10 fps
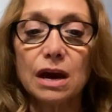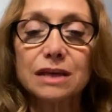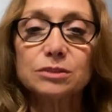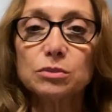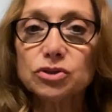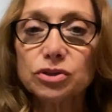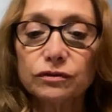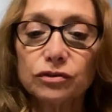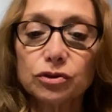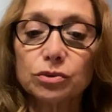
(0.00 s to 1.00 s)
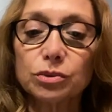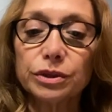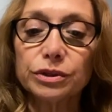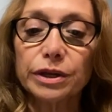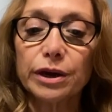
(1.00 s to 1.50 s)
As most of you
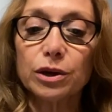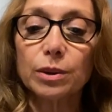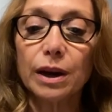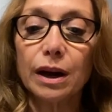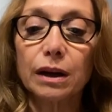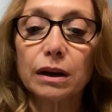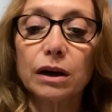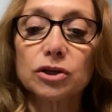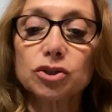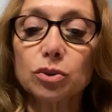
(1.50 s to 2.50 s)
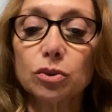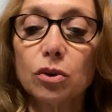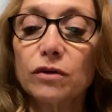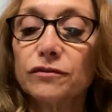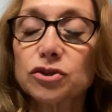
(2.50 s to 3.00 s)
know, our school
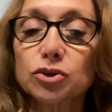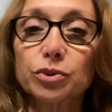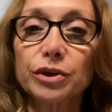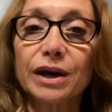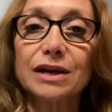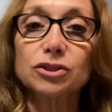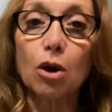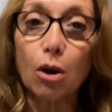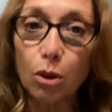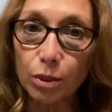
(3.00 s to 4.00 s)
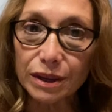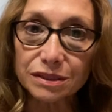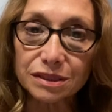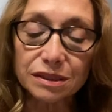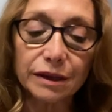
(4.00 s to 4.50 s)
office door has
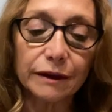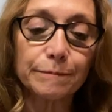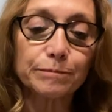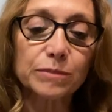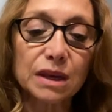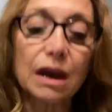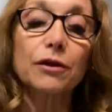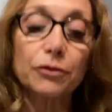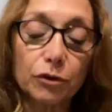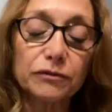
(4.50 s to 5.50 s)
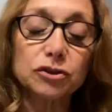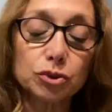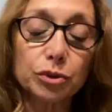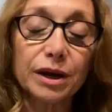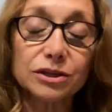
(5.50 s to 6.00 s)
always, health office
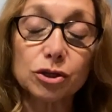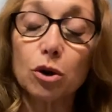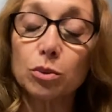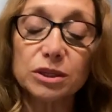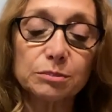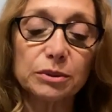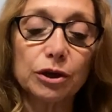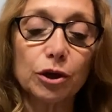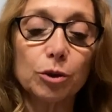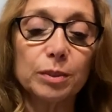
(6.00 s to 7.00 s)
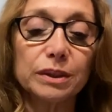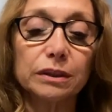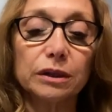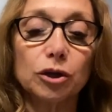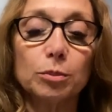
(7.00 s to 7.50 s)
door has always been open,
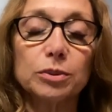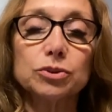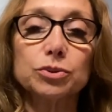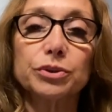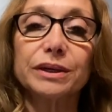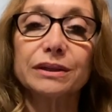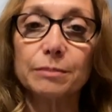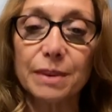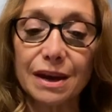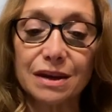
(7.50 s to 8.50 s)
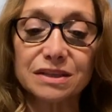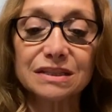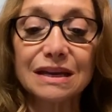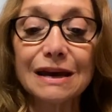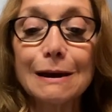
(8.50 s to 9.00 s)
an open door in the past.
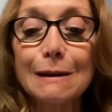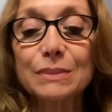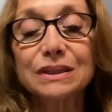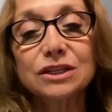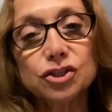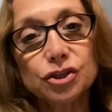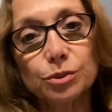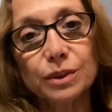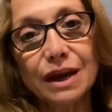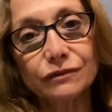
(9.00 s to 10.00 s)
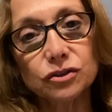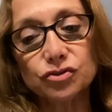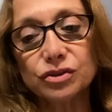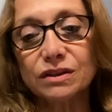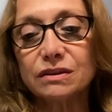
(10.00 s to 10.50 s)
But this year we have to
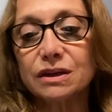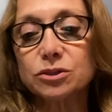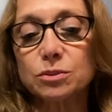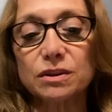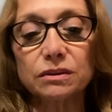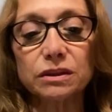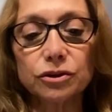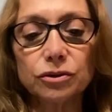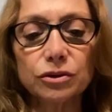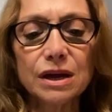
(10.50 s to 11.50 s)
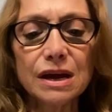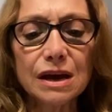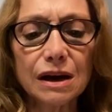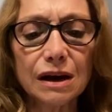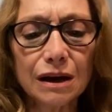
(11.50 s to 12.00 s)
treat things with a little,
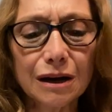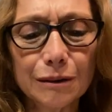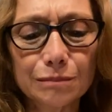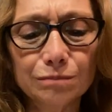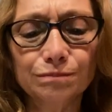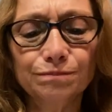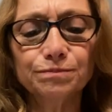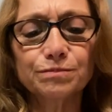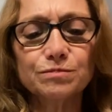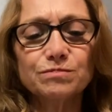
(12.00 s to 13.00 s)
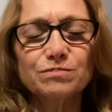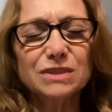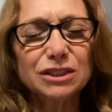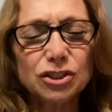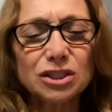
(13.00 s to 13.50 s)

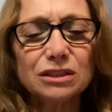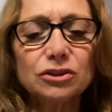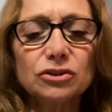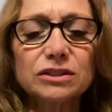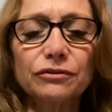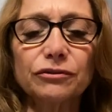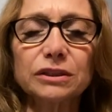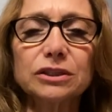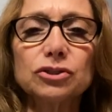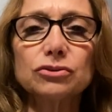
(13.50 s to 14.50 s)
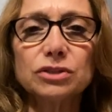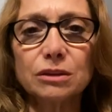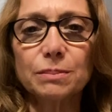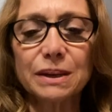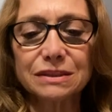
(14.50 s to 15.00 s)
just a little differently due to the
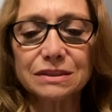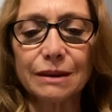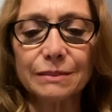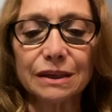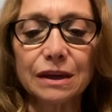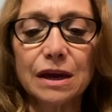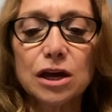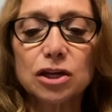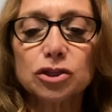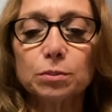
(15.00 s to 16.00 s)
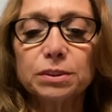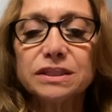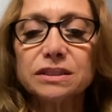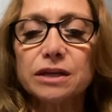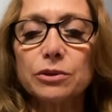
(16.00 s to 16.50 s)
pandemic. So
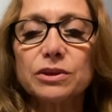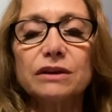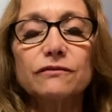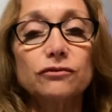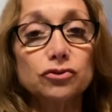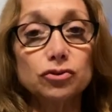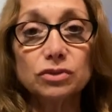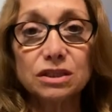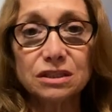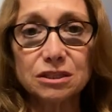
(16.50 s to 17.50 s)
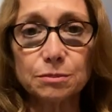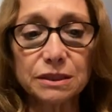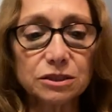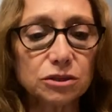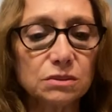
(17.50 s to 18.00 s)
please know that if you do need to
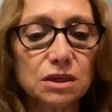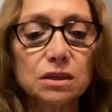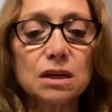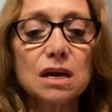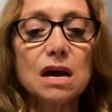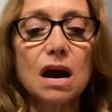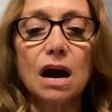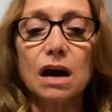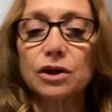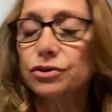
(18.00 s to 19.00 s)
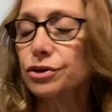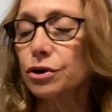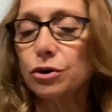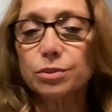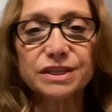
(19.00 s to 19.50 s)
speak to me, you can
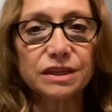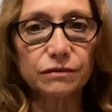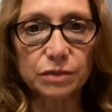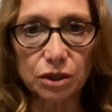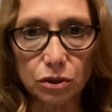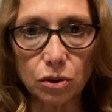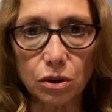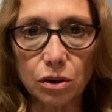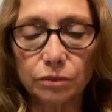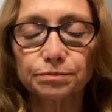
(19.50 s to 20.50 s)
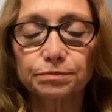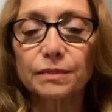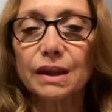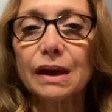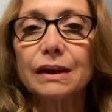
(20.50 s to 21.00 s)
always give me a call
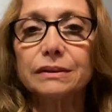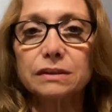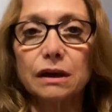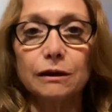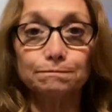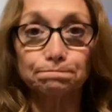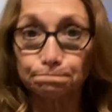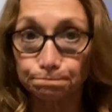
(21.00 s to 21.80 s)
and